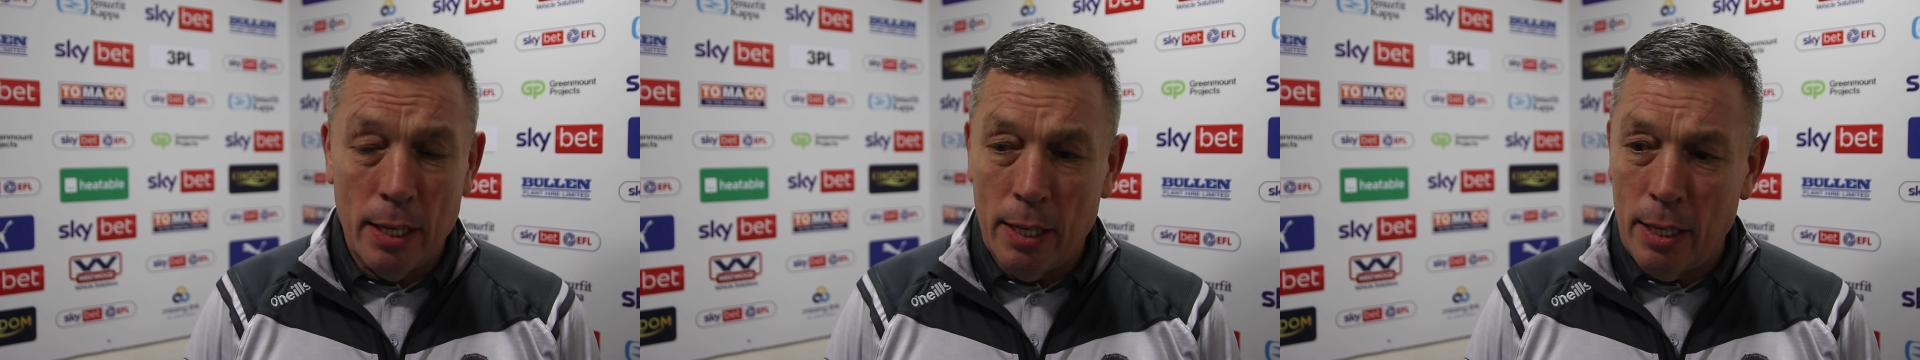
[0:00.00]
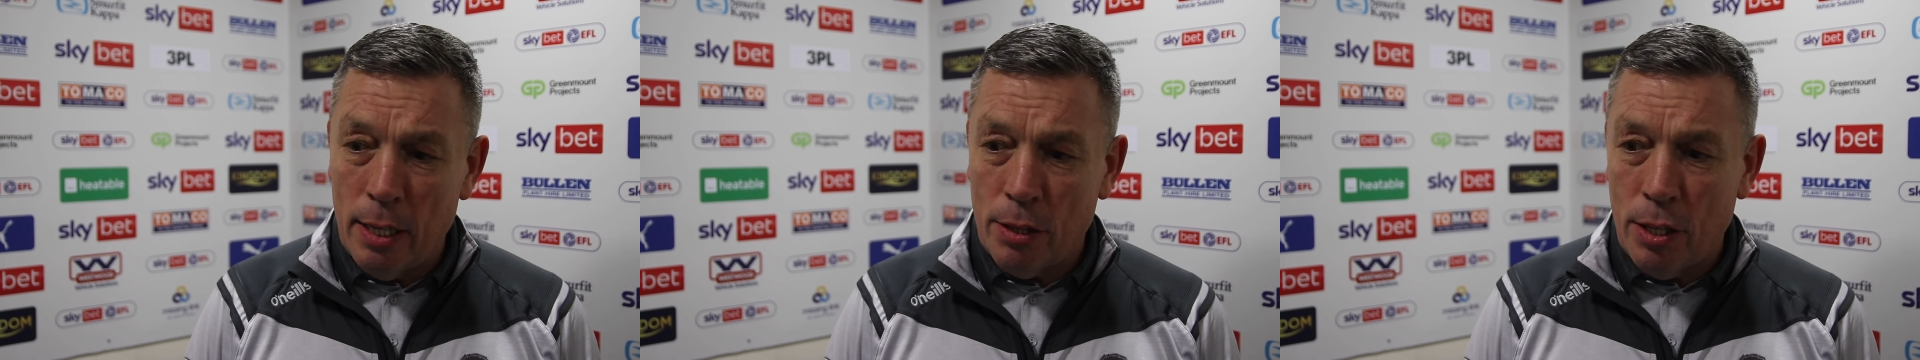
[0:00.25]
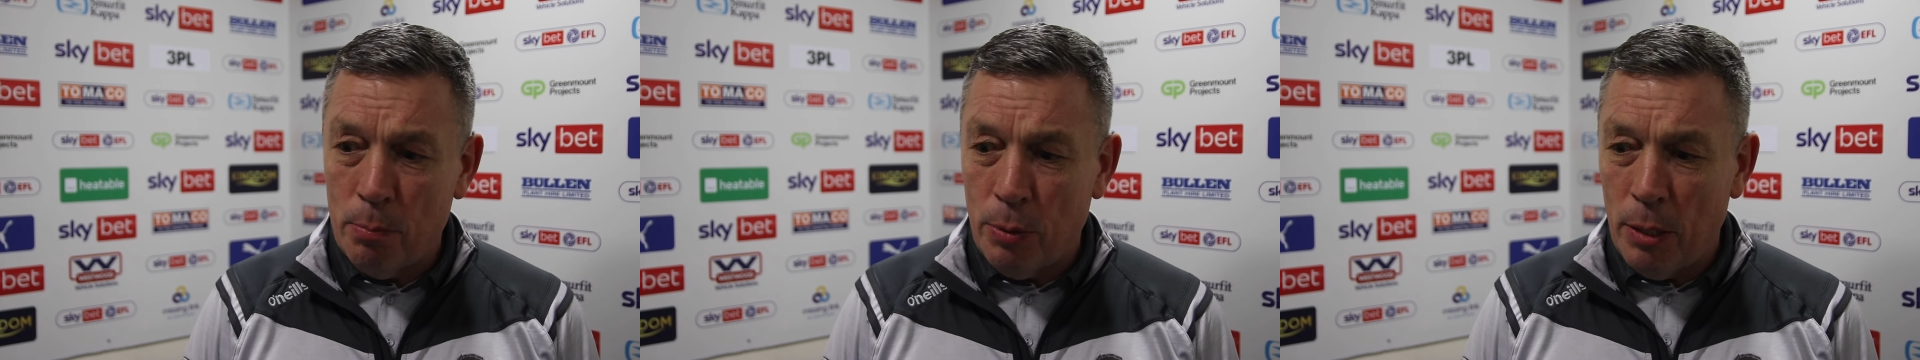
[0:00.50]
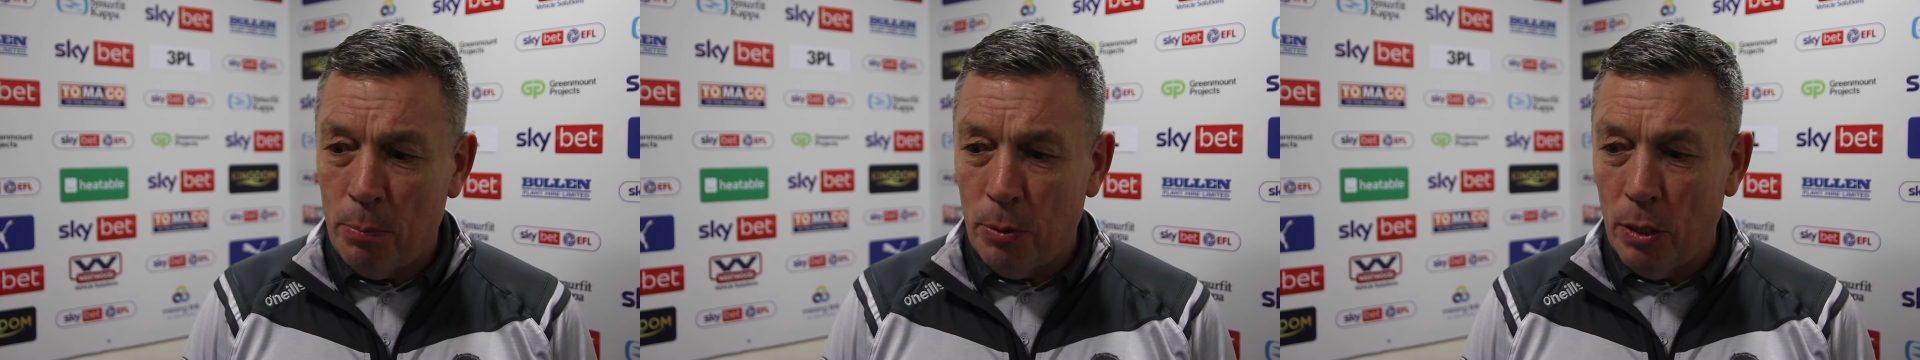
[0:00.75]
and I think
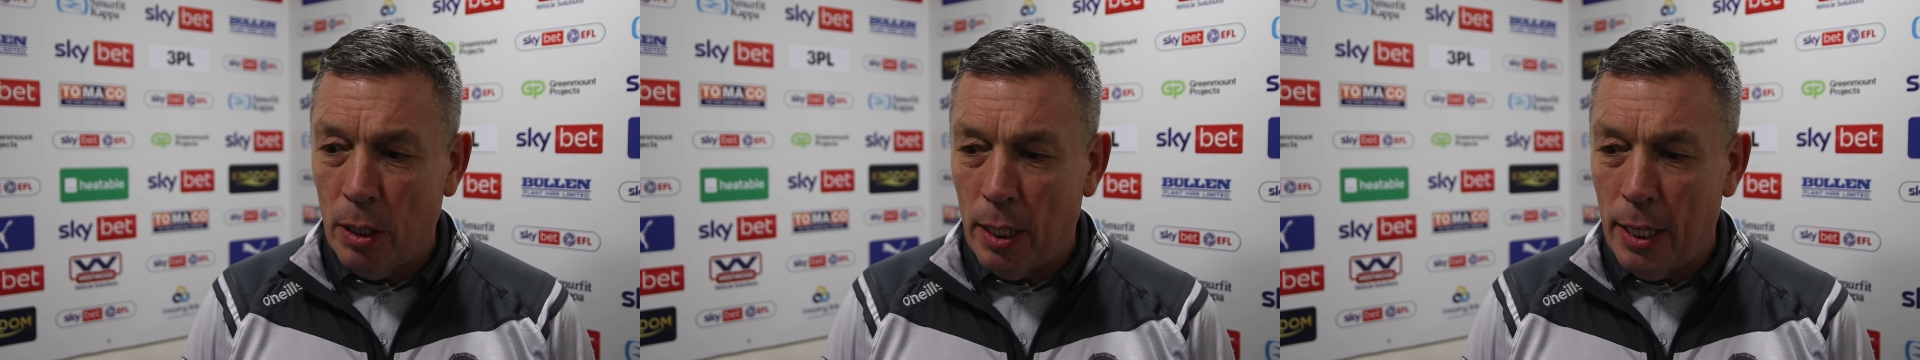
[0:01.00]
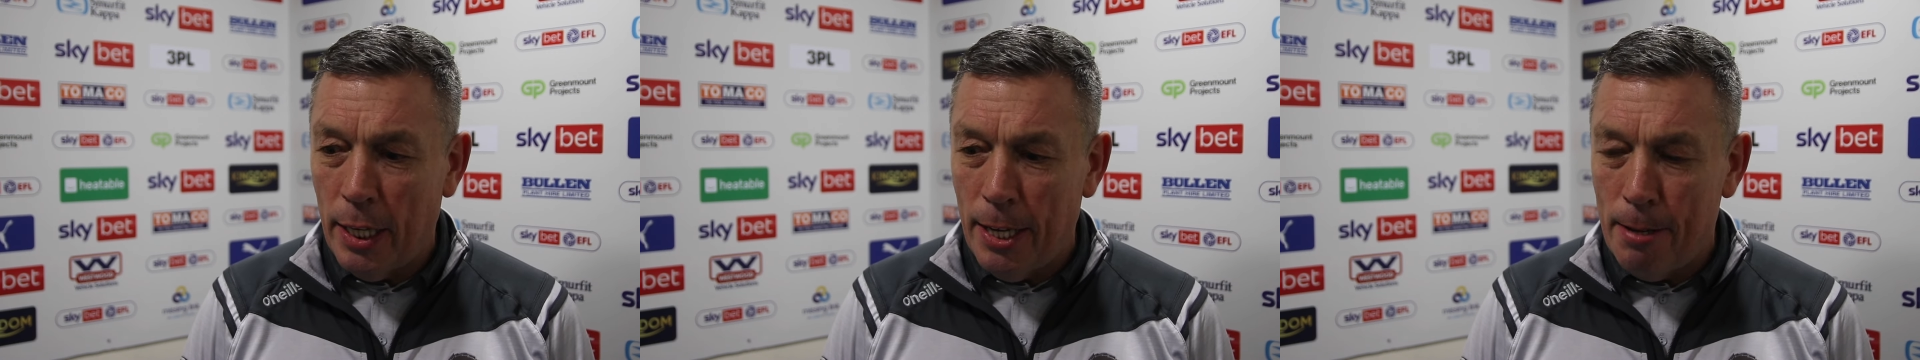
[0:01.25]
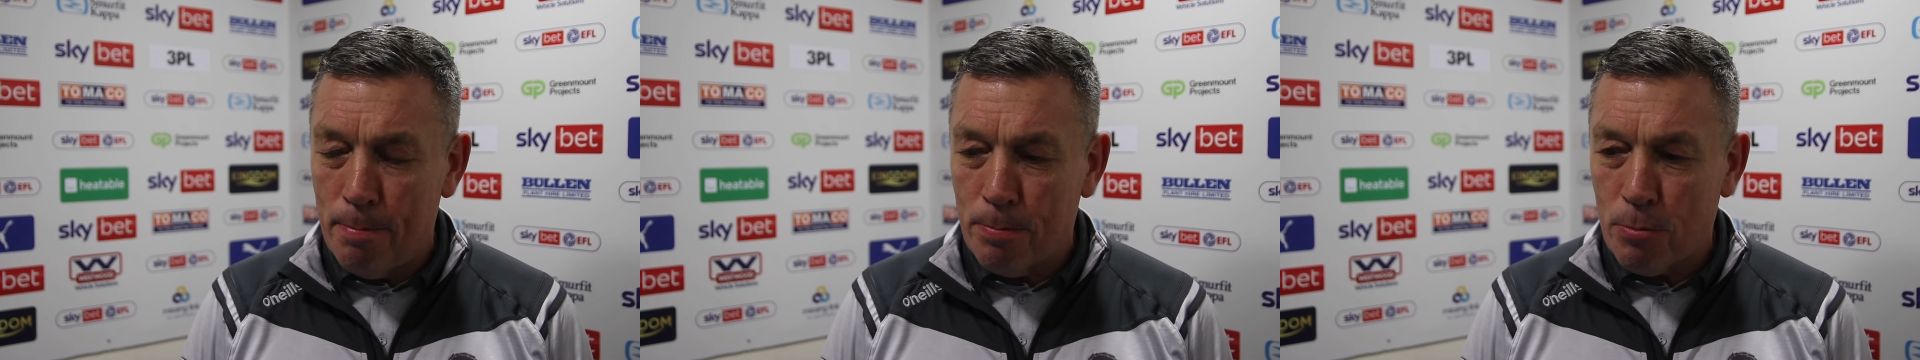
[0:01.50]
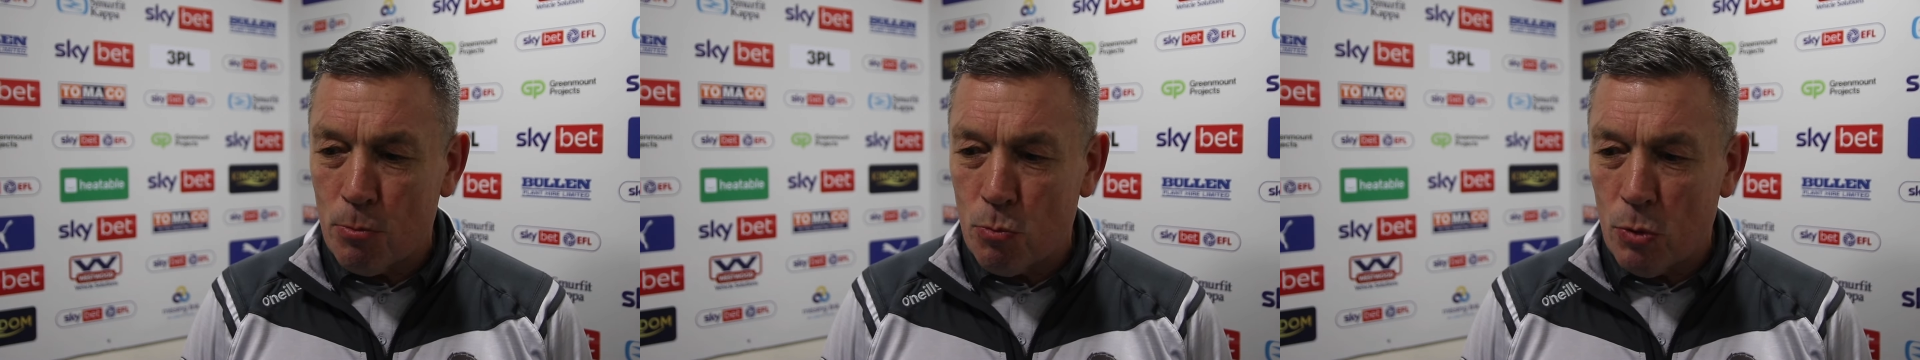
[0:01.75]
people, um,